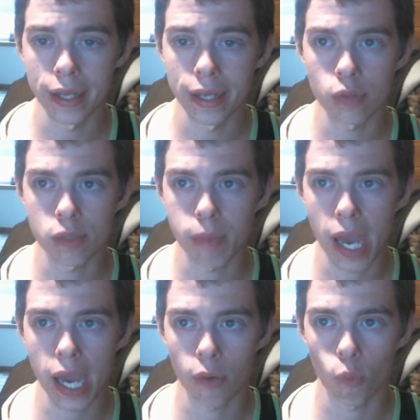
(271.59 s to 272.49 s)
and that was
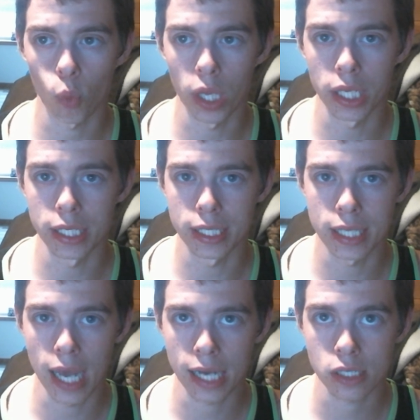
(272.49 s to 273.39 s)
back when
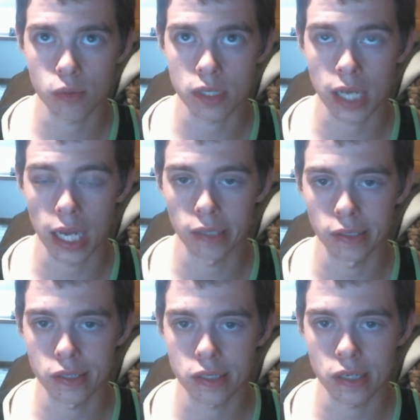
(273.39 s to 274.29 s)
Dex was kind
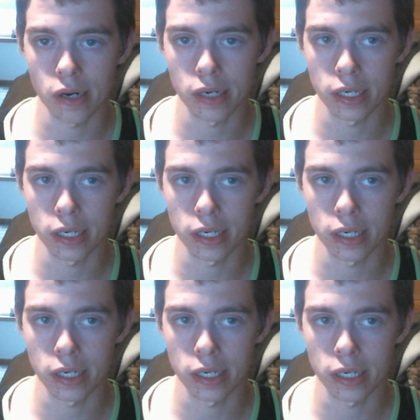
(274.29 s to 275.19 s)
of started
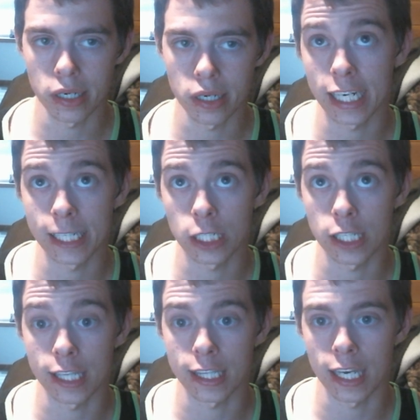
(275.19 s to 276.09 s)
starting to get
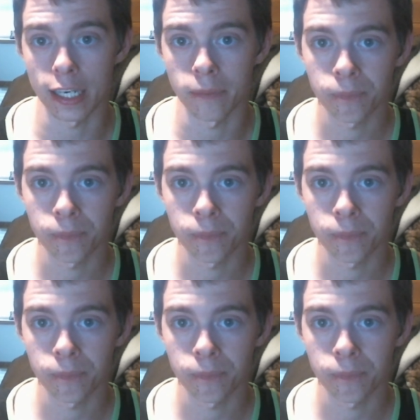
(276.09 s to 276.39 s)
into the thing.